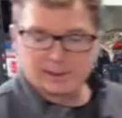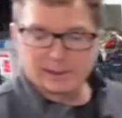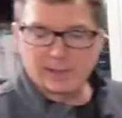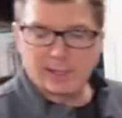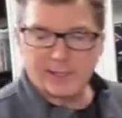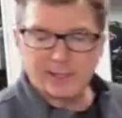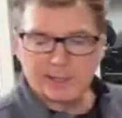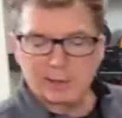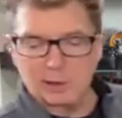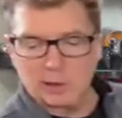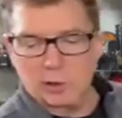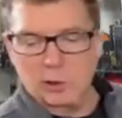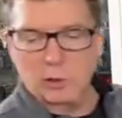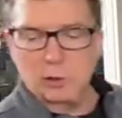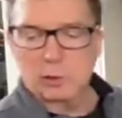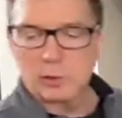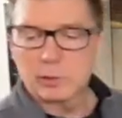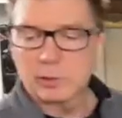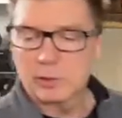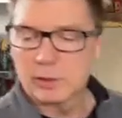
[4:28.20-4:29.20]

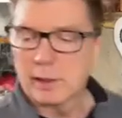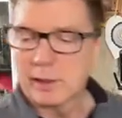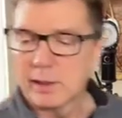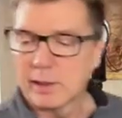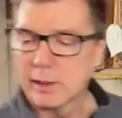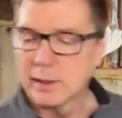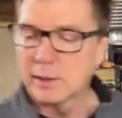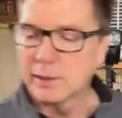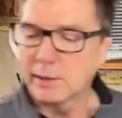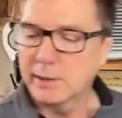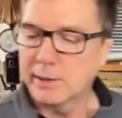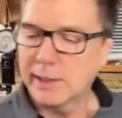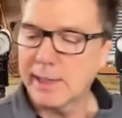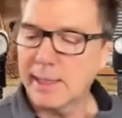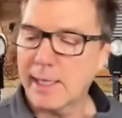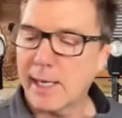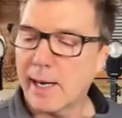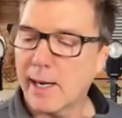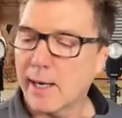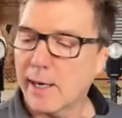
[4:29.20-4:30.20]
Cyclone
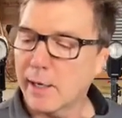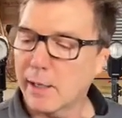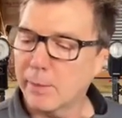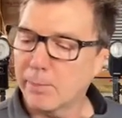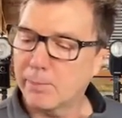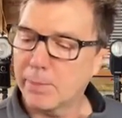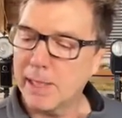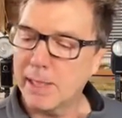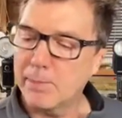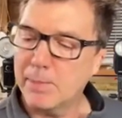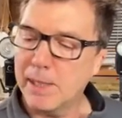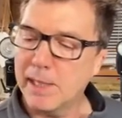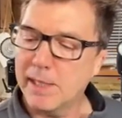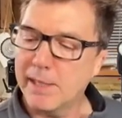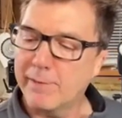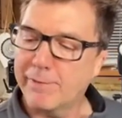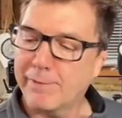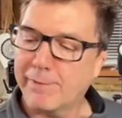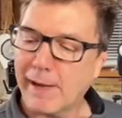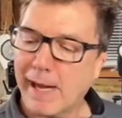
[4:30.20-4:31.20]
DR
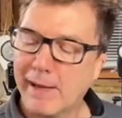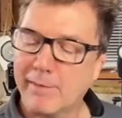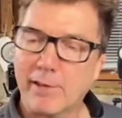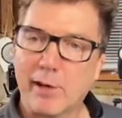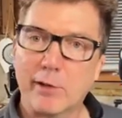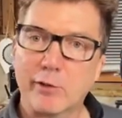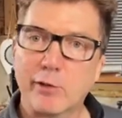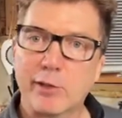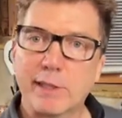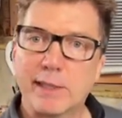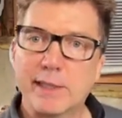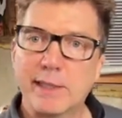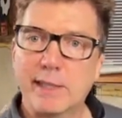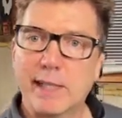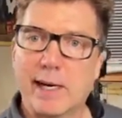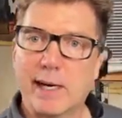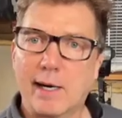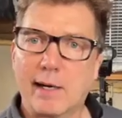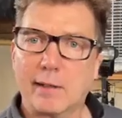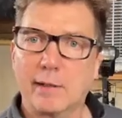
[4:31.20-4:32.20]

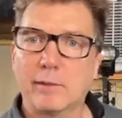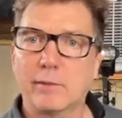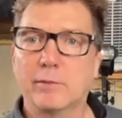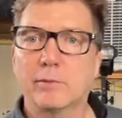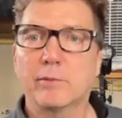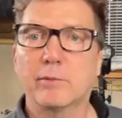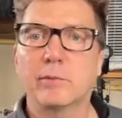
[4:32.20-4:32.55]
PP500DR,